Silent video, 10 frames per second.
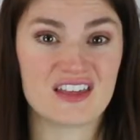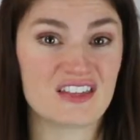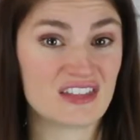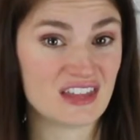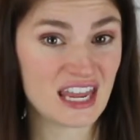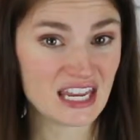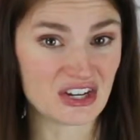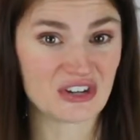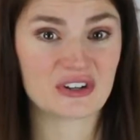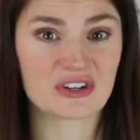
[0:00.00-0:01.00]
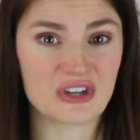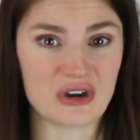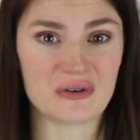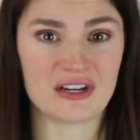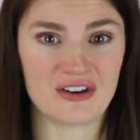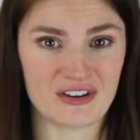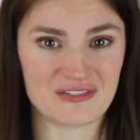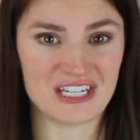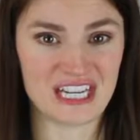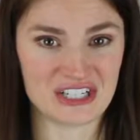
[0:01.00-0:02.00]
They're going on
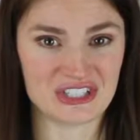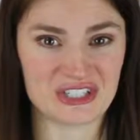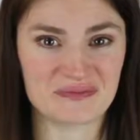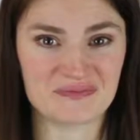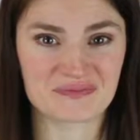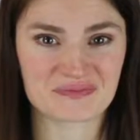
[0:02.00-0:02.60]
vacation.